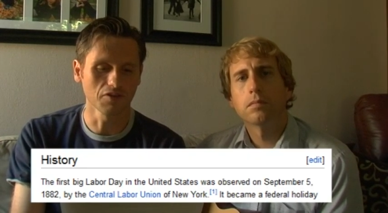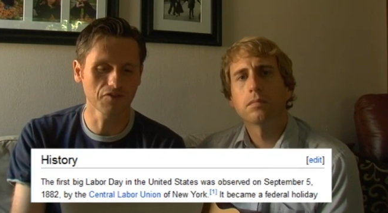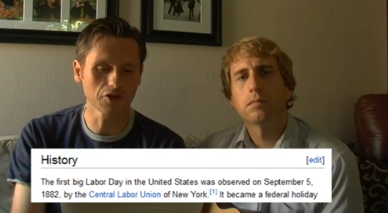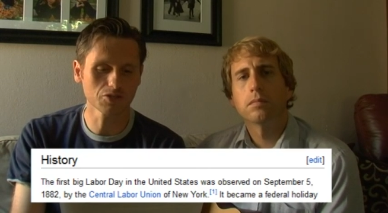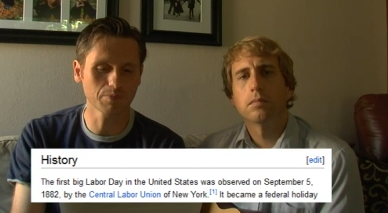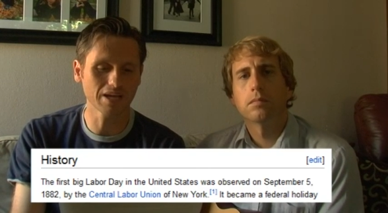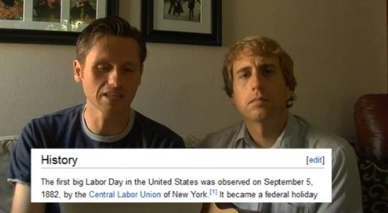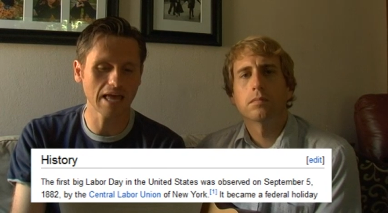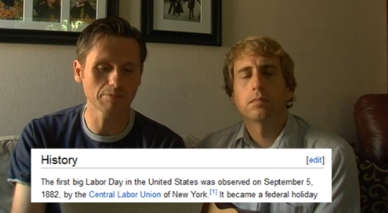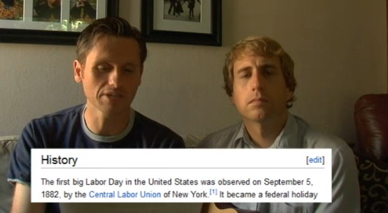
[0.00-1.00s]
Speaker 1: The first
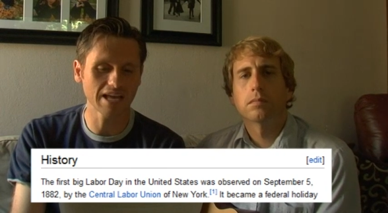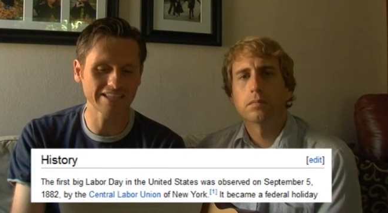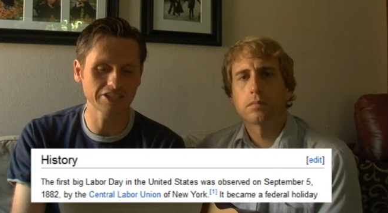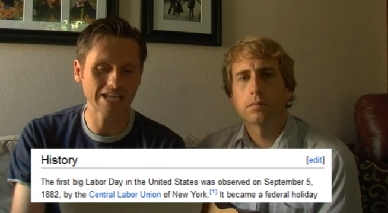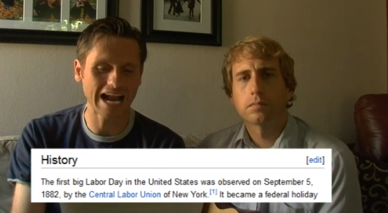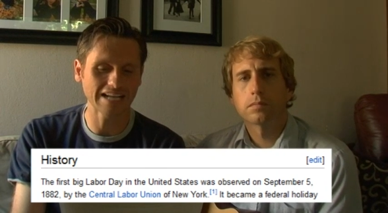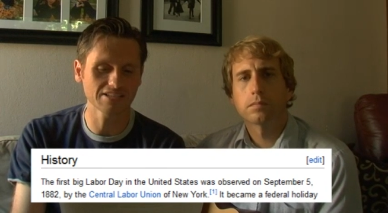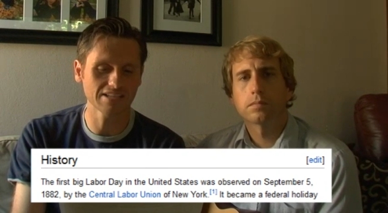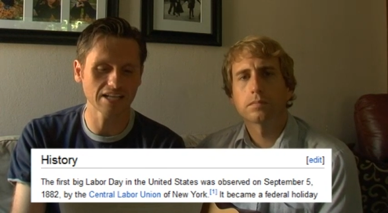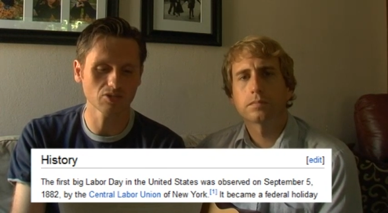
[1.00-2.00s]
big Labor Day in the
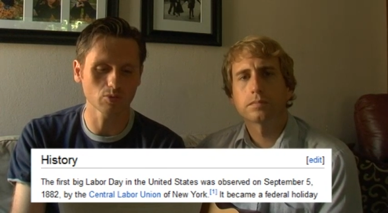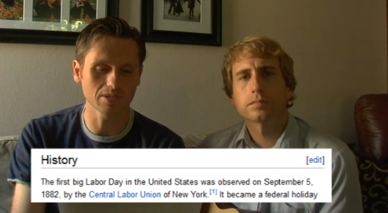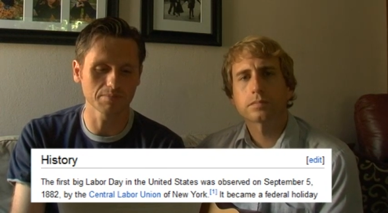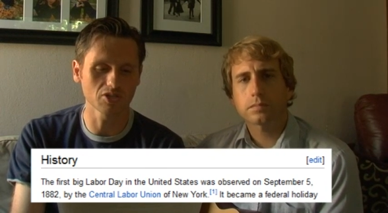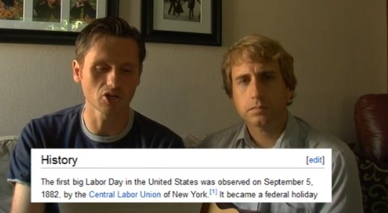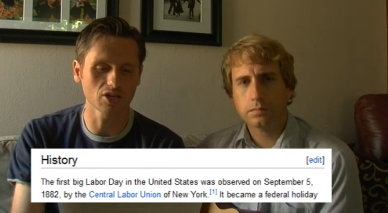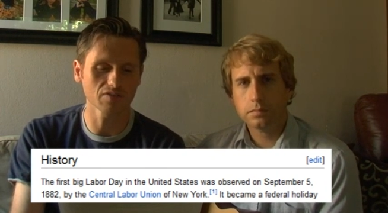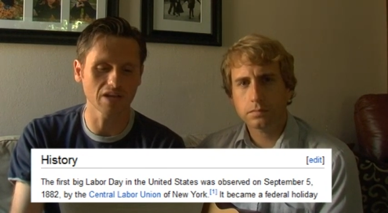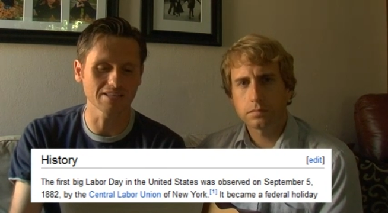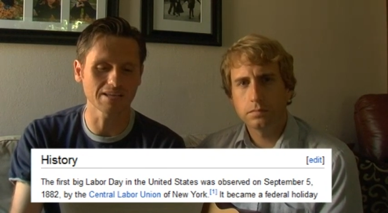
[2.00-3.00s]
United States was
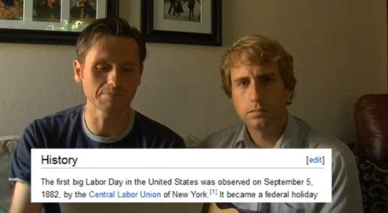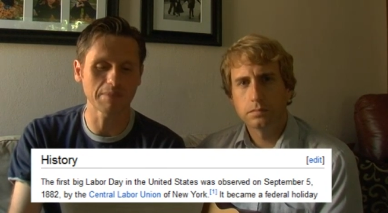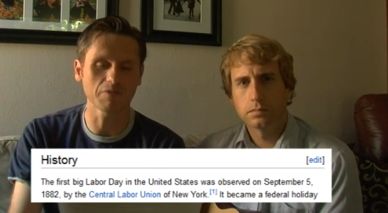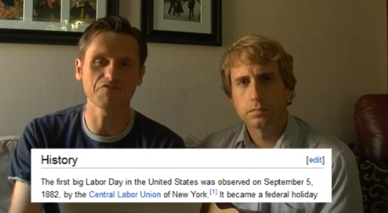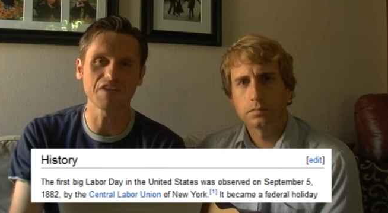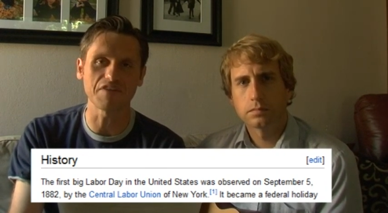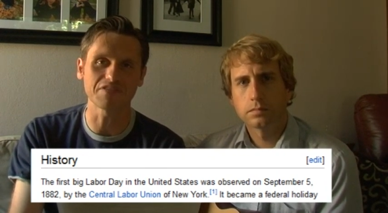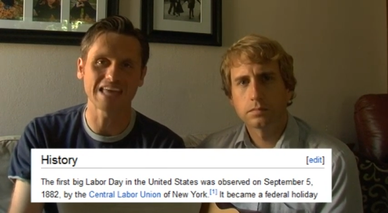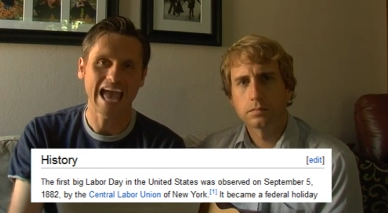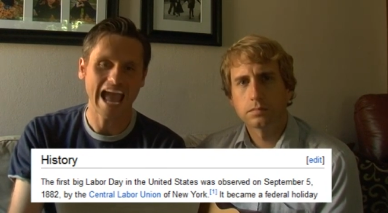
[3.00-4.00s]
observed on September
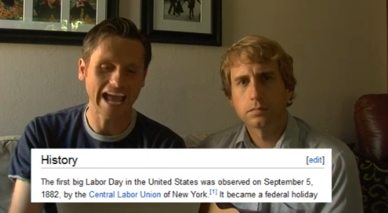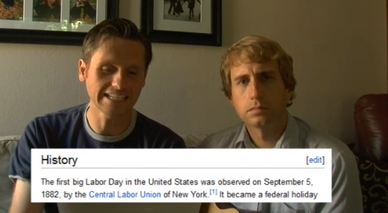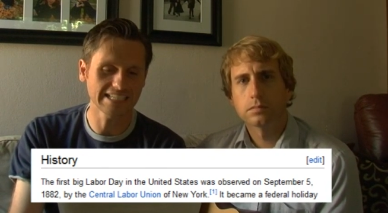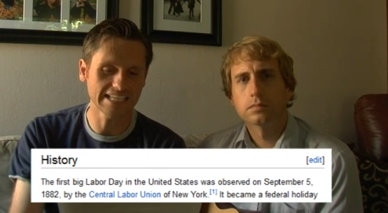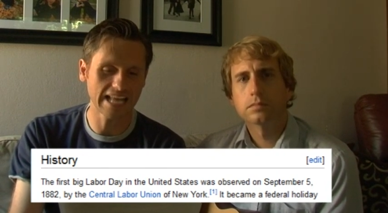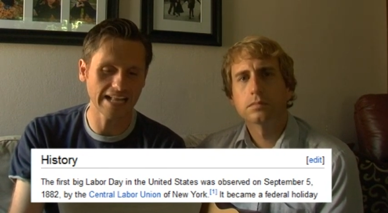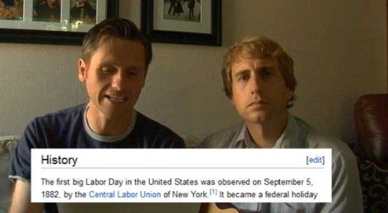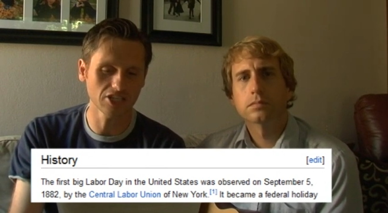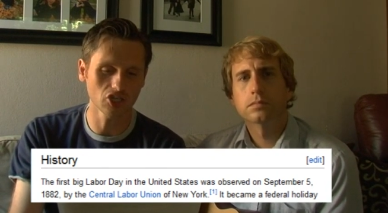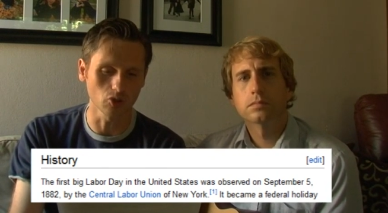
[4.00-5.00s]
fifth, eighteen
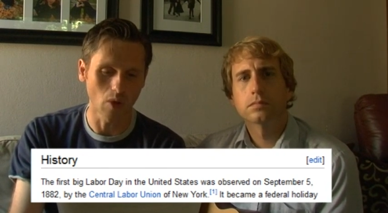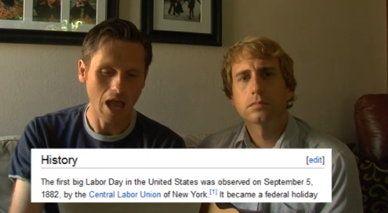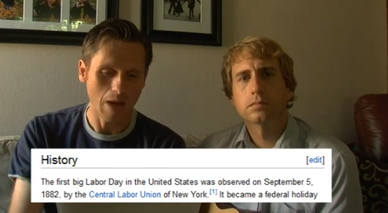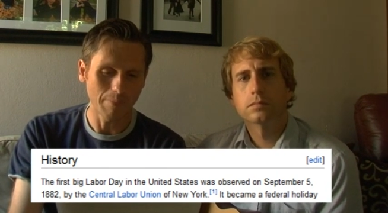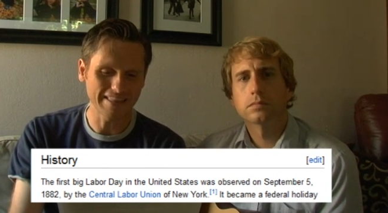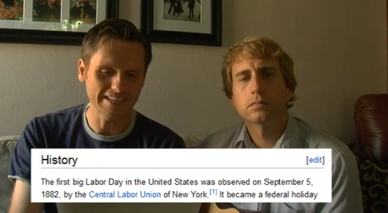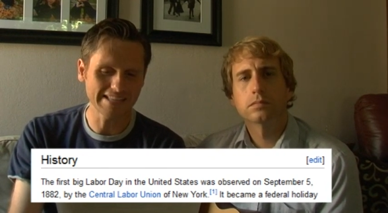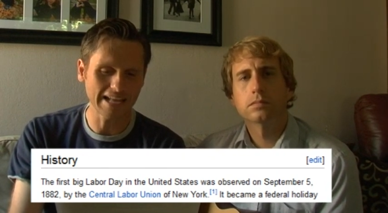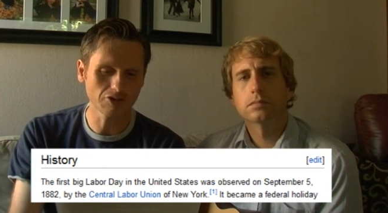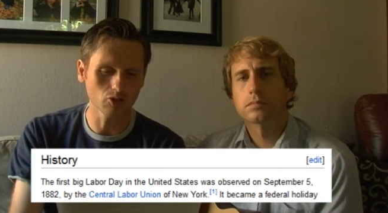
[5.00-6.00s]
eighty-two, by the
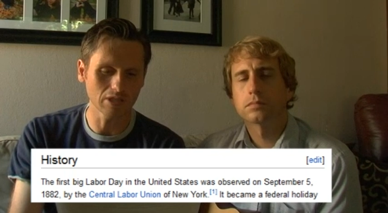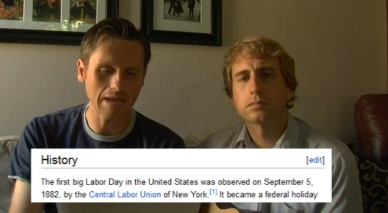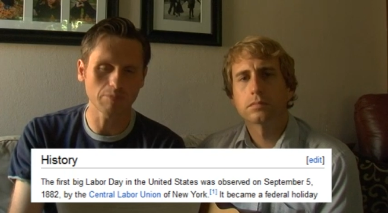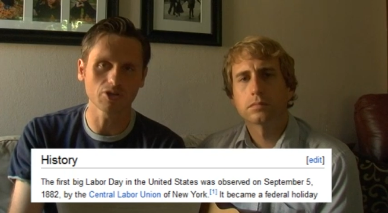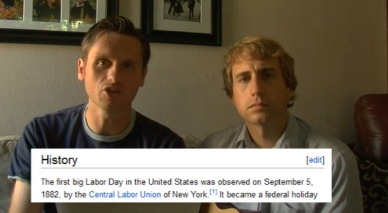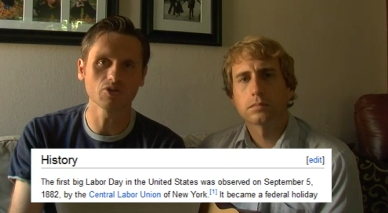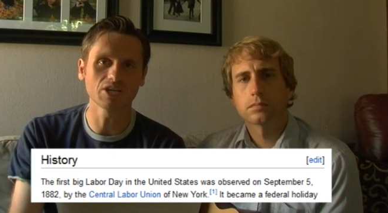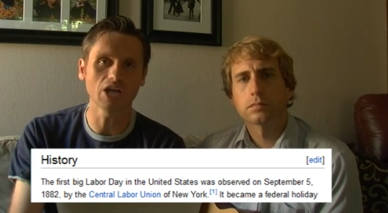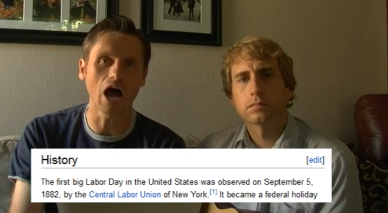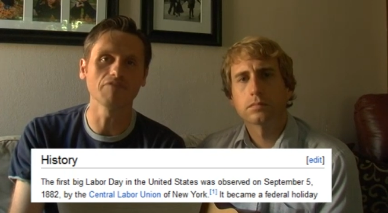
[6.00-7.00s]
Central Labor
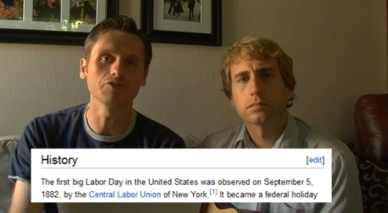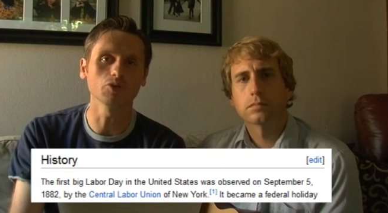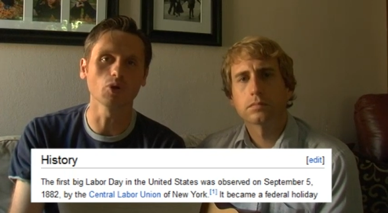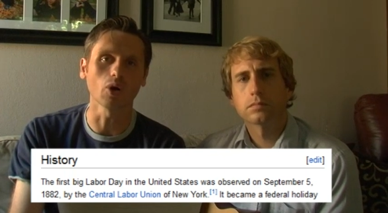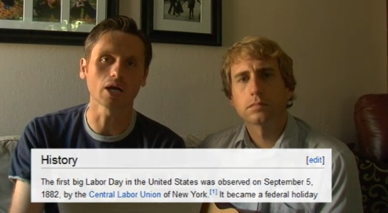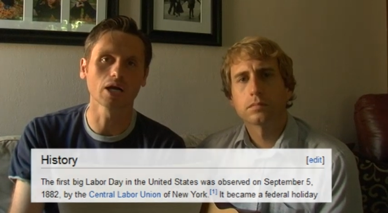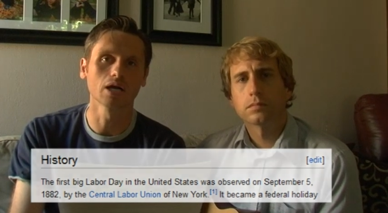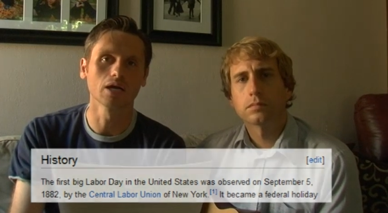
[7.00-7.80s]
Union of New York.